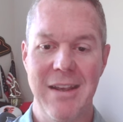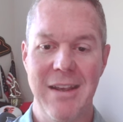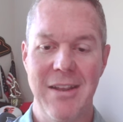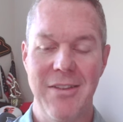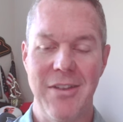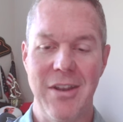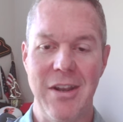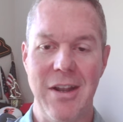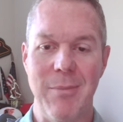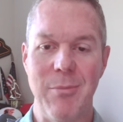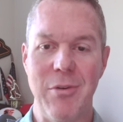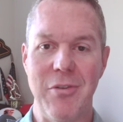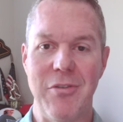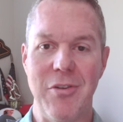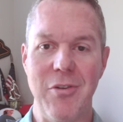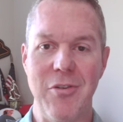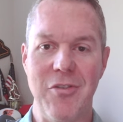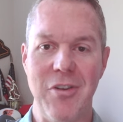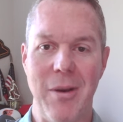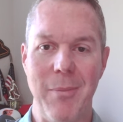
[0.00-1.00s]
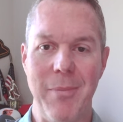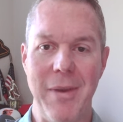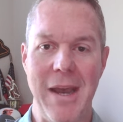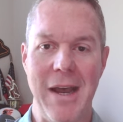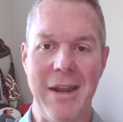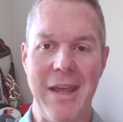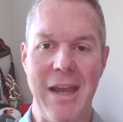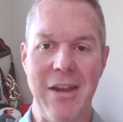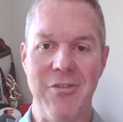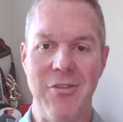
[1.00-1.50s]
the numbers do jump
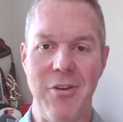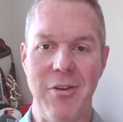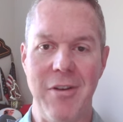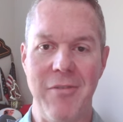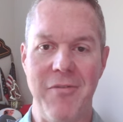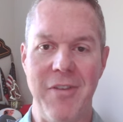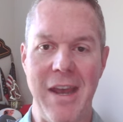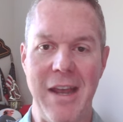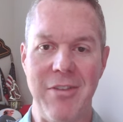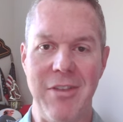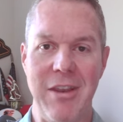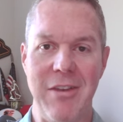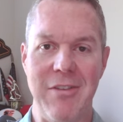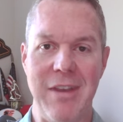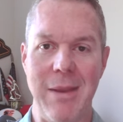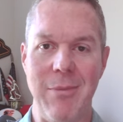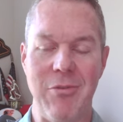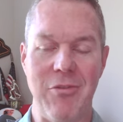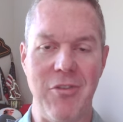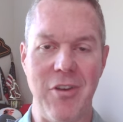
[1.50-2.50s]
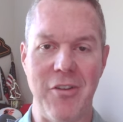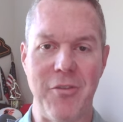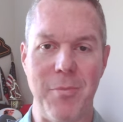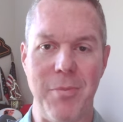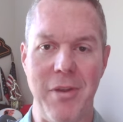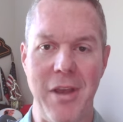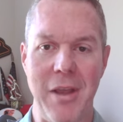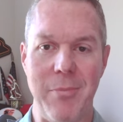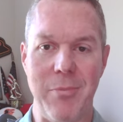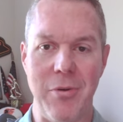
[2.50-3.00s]
out at you. In fact, these teams just
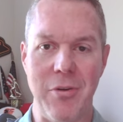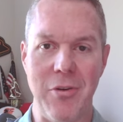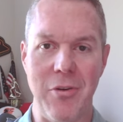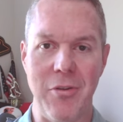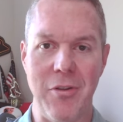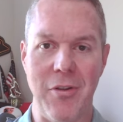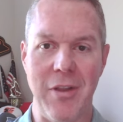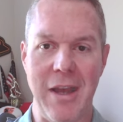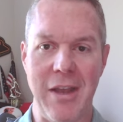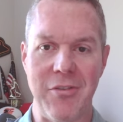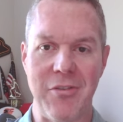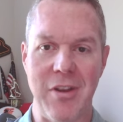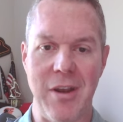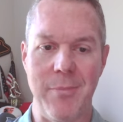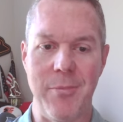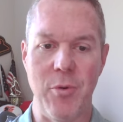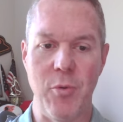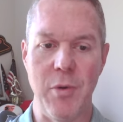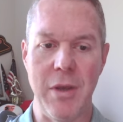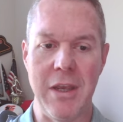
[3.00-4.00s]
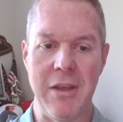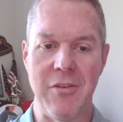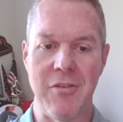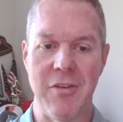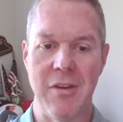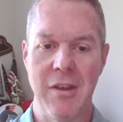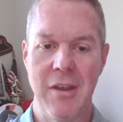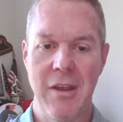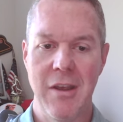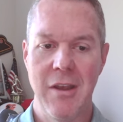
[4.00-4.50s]
played Purdue the last couple weeks.